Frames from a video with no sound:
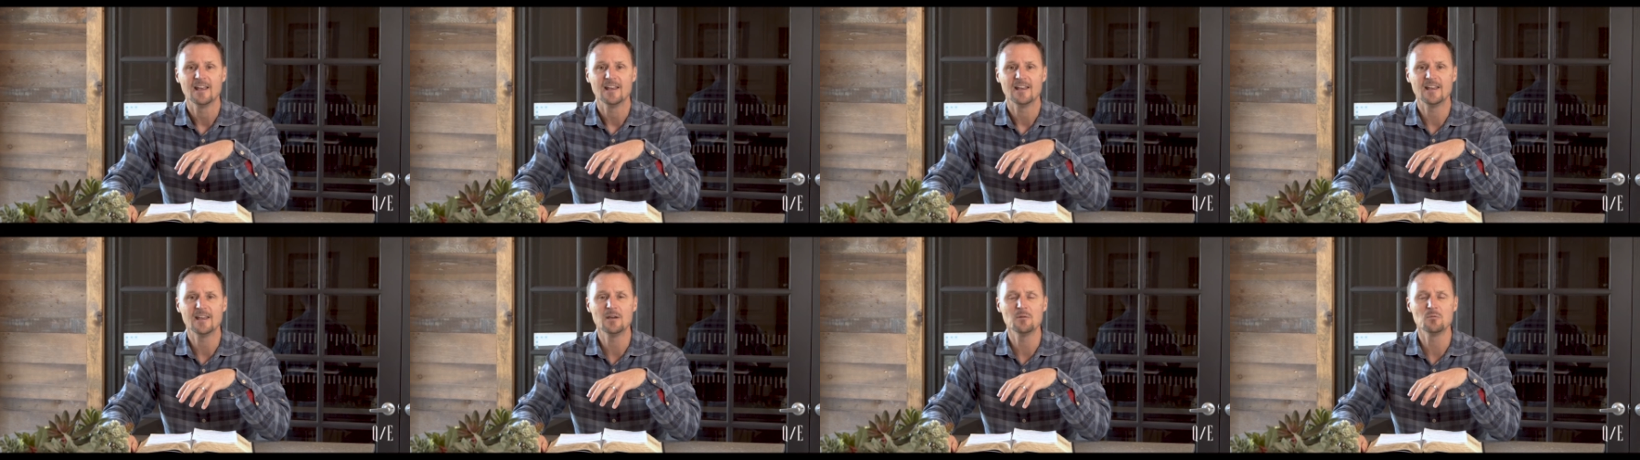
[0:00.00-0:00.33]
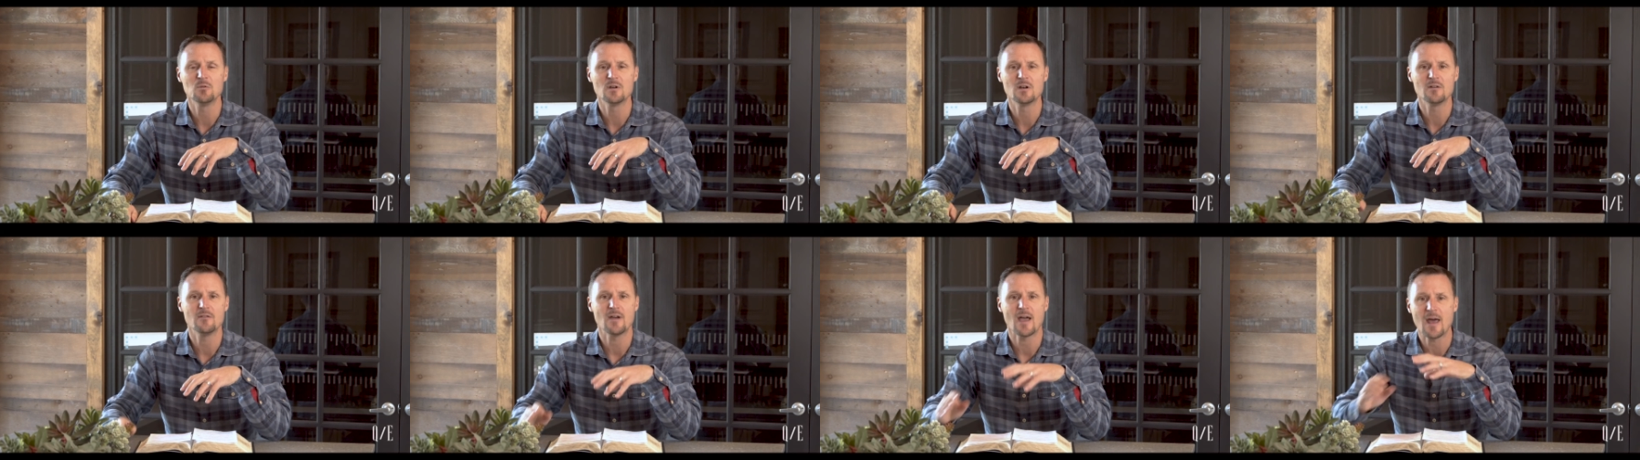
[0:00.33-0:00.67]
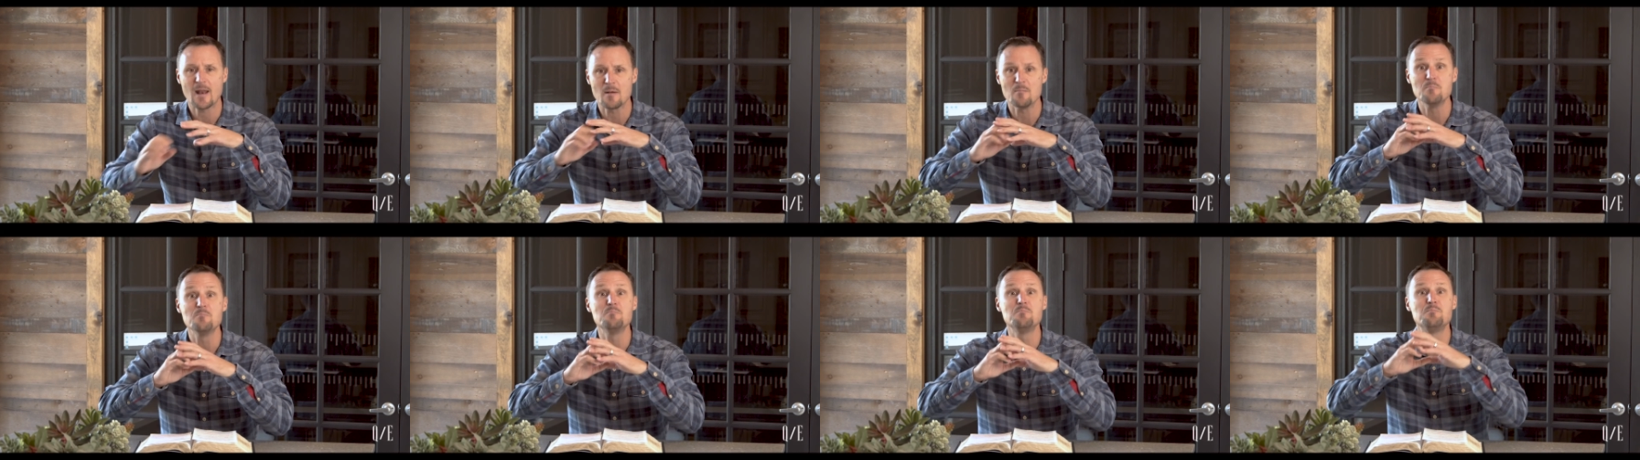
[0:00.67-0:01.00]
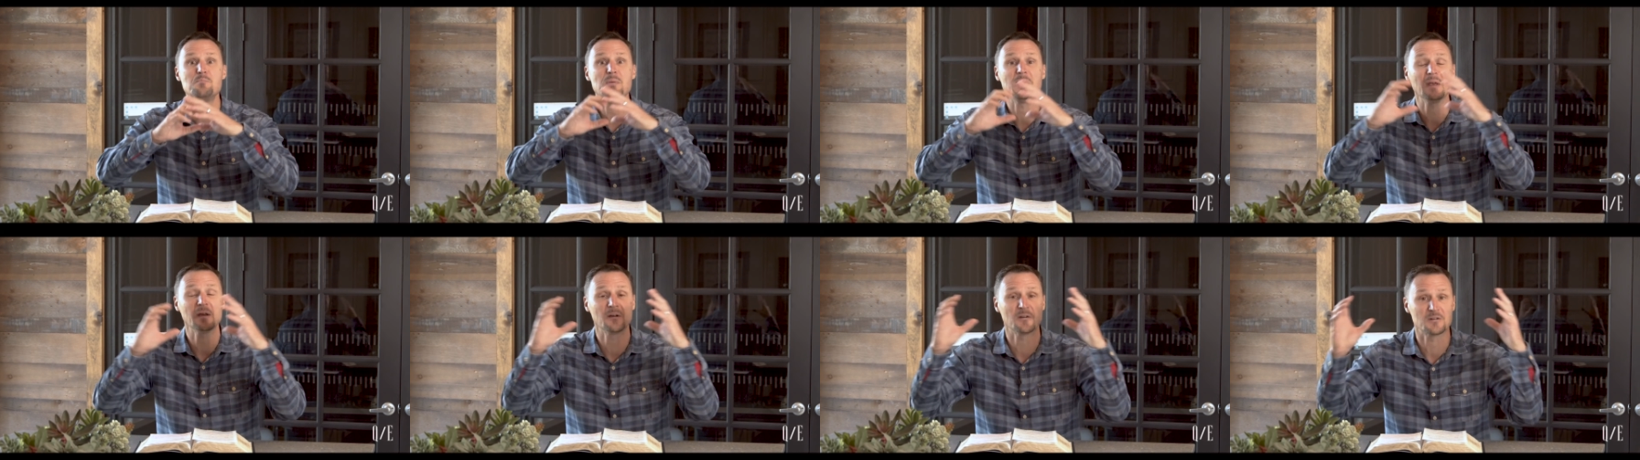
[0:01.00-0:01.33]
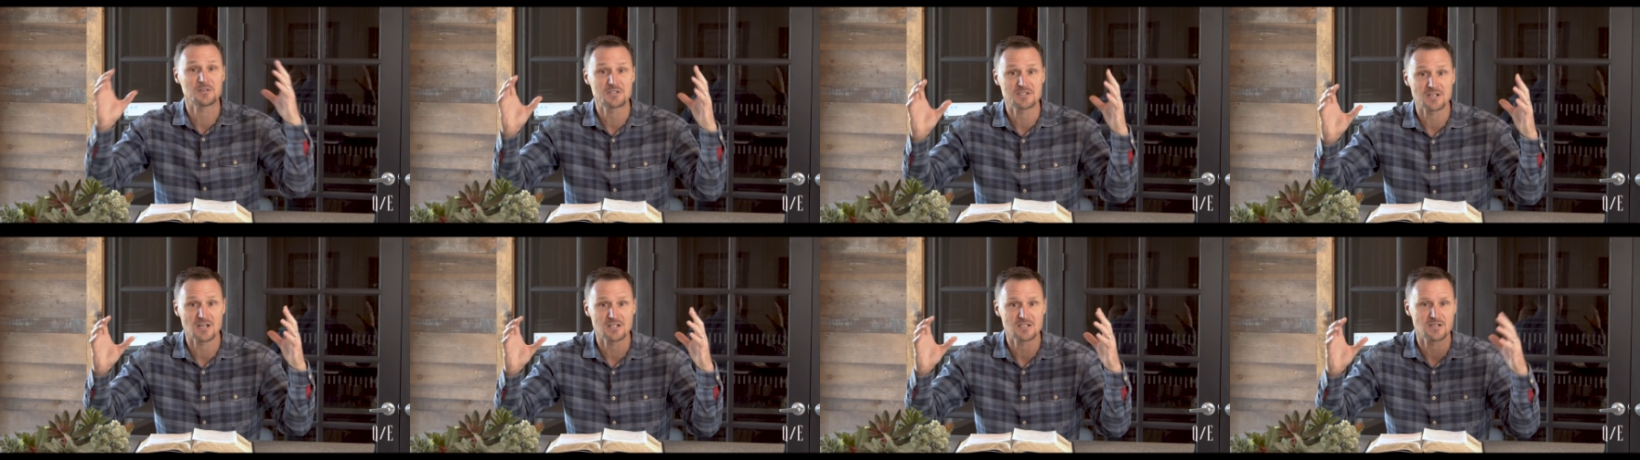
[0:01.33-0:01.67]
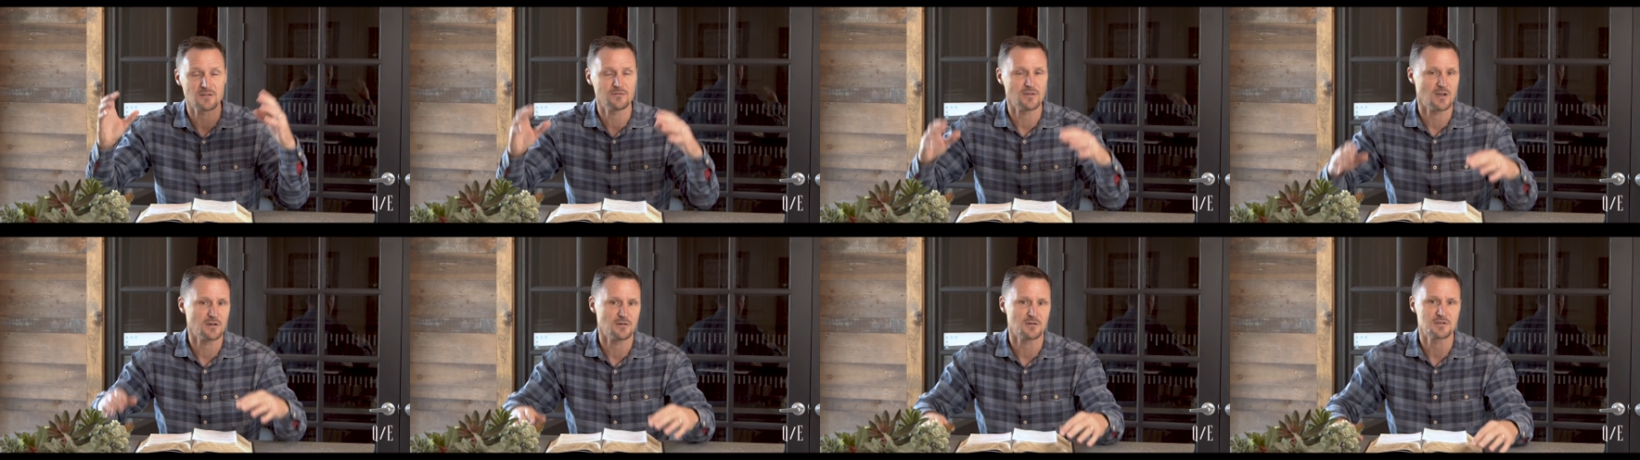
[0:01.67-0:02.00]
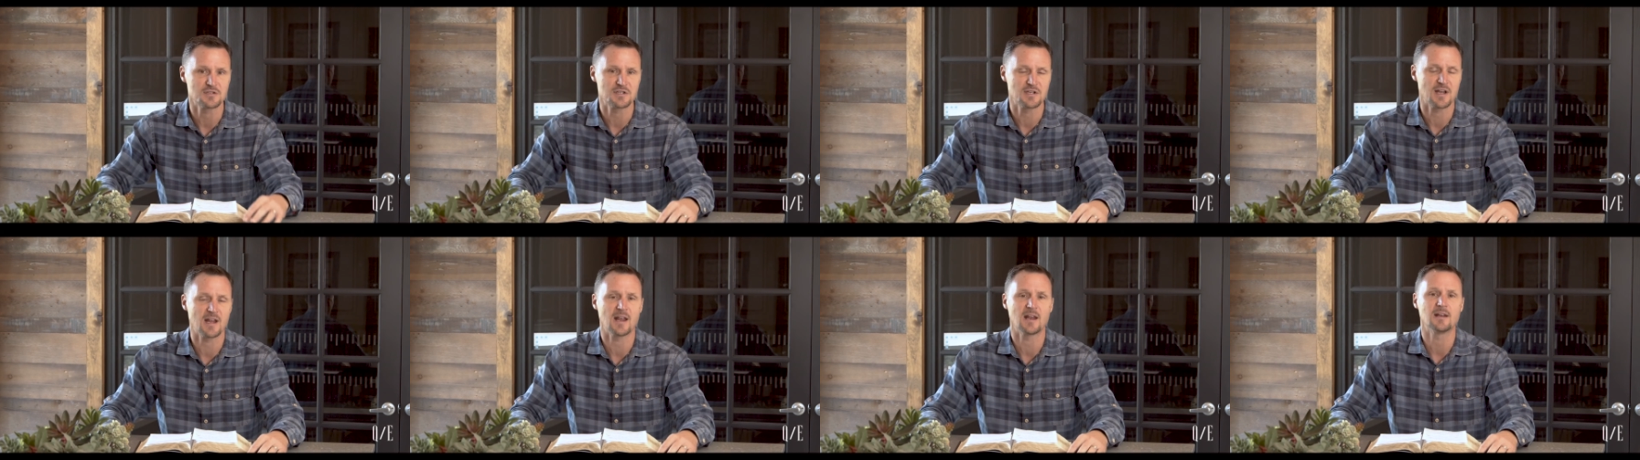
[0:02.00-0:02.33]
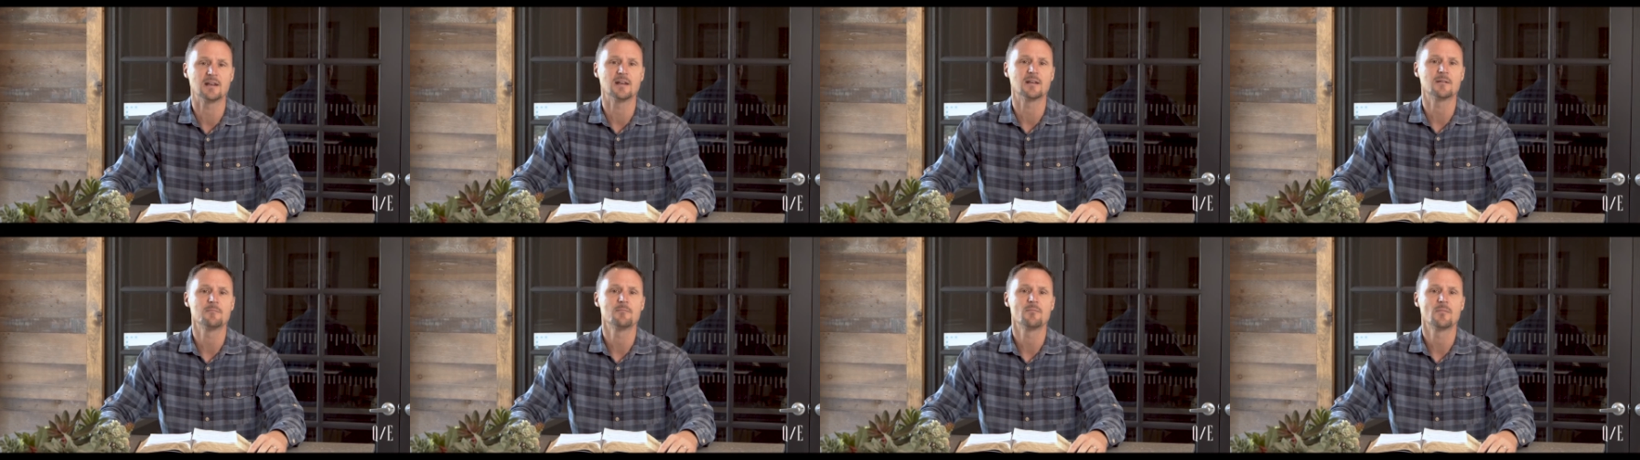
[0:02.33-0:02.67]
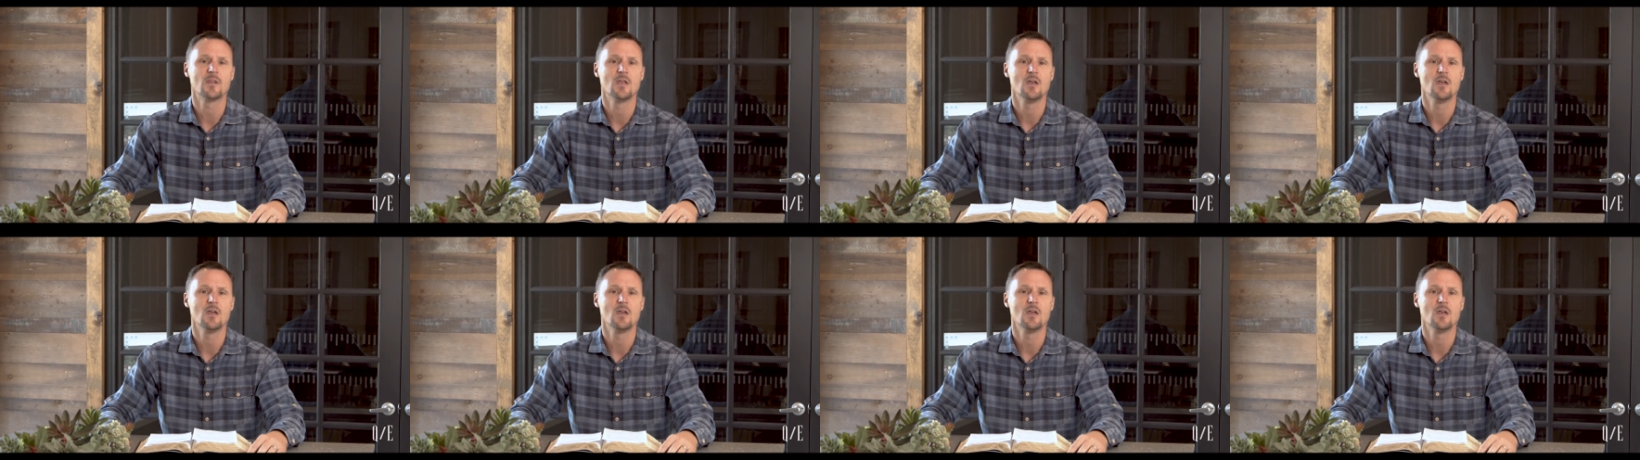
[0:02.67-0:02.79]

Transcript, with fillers: it would have had a bigger sense of understanding.